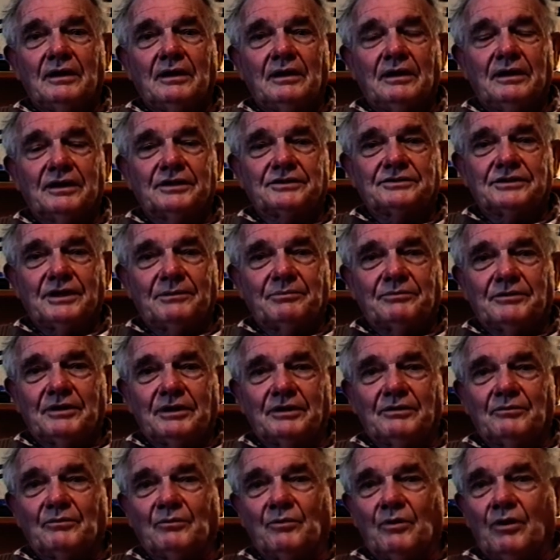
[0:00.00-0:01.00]
except
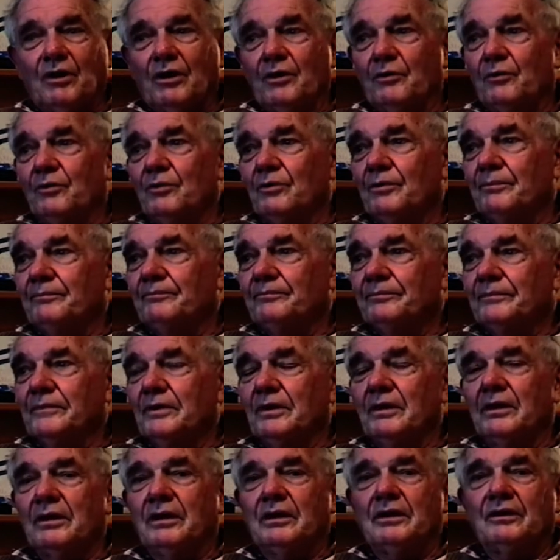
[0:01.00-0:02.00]
at Wairoa,
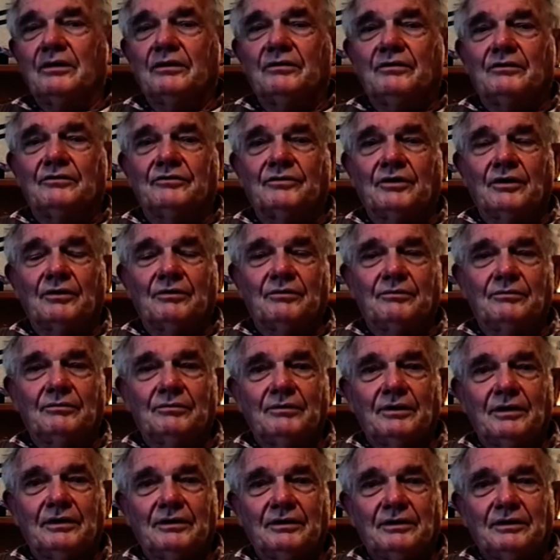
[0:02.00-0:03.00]
and
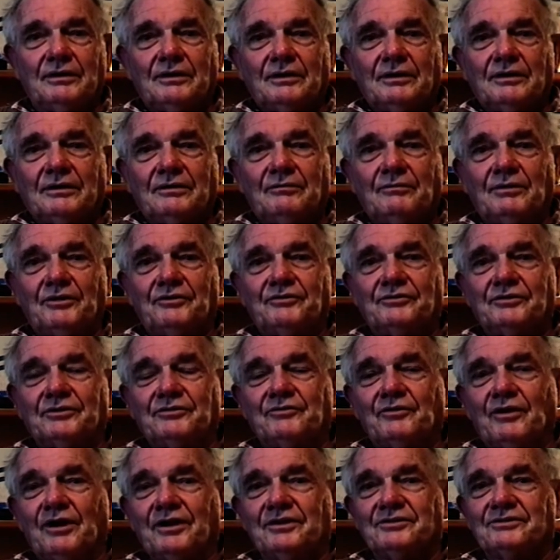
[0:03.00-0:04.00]
so once the
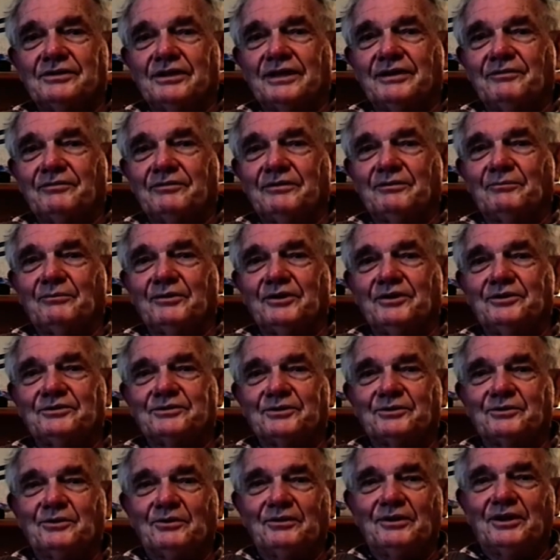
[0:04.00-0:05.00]
trains left, and we used
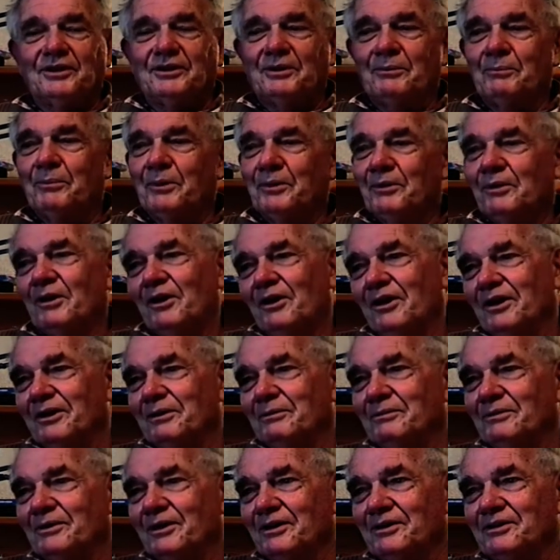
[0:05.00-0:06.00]
to call that the
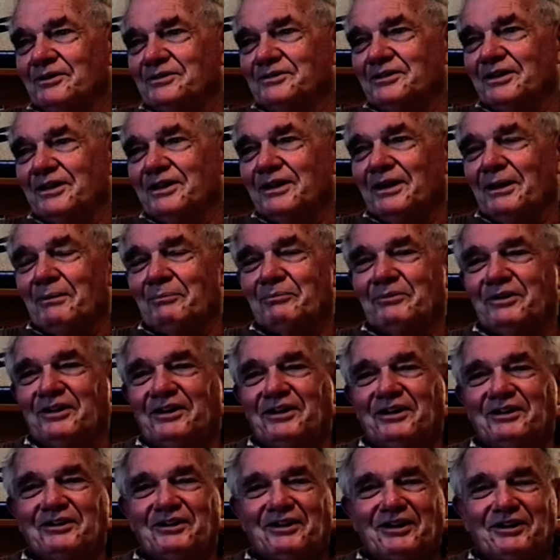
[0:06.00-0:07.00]
buoy, they used to get up
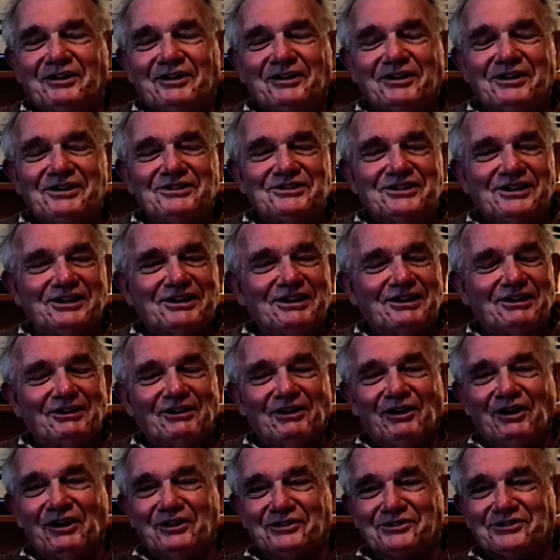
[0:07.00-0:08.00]
there and they could easily get
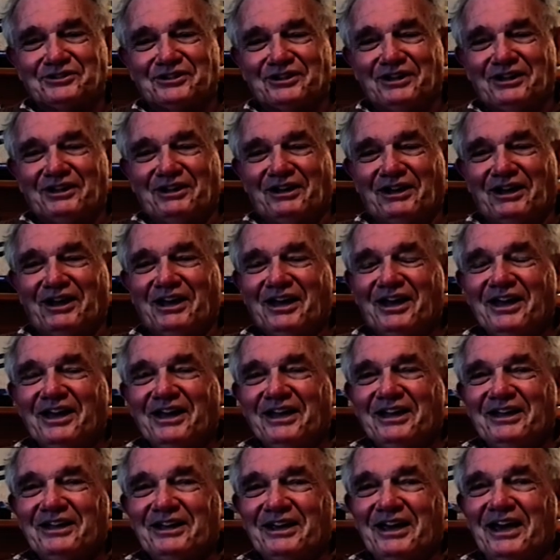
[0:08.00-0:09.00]
lost.
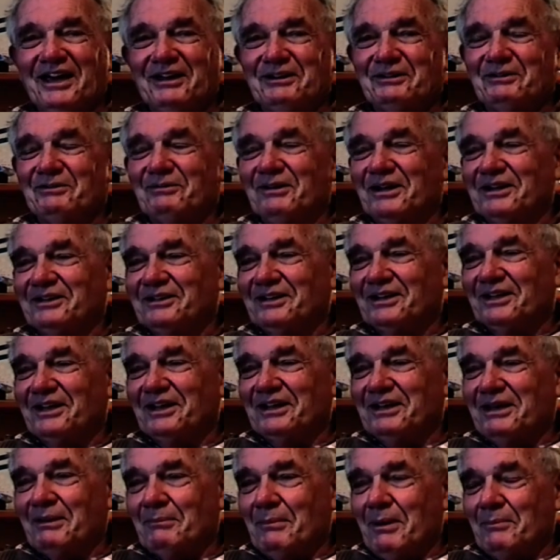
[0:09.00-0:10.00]
You had to wait till
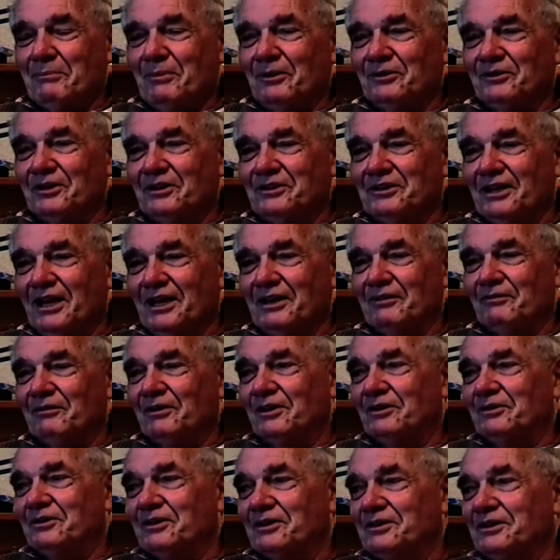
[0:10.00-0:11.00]
they come up on the
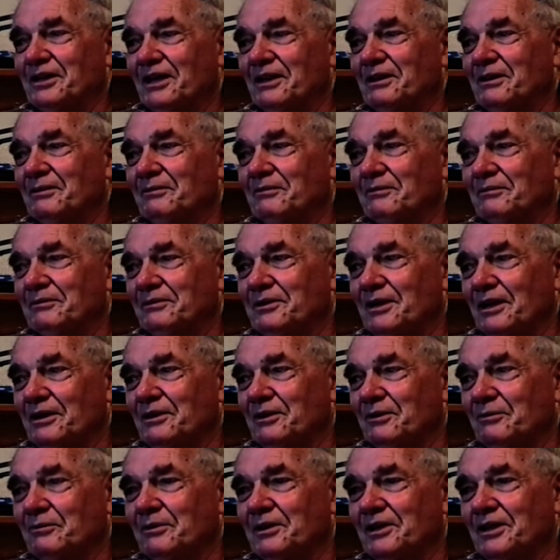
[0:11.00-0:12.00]
telephone to tell
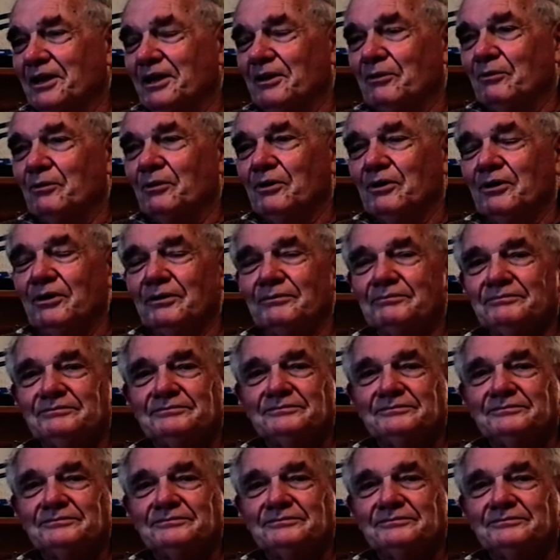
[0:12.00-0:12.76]
you where they were.